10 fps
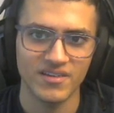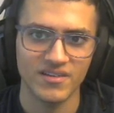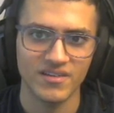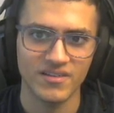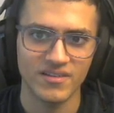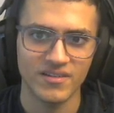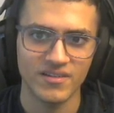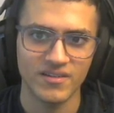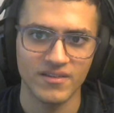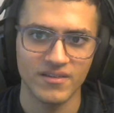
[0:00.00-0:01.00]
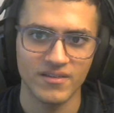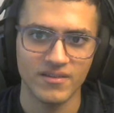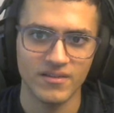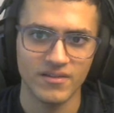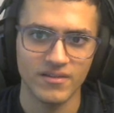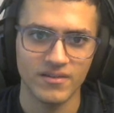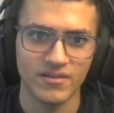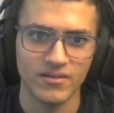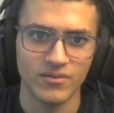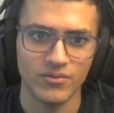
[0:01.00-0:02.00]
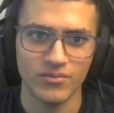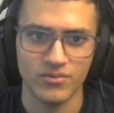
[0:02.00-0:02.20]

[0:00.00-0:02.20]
No one is speaking in this clip.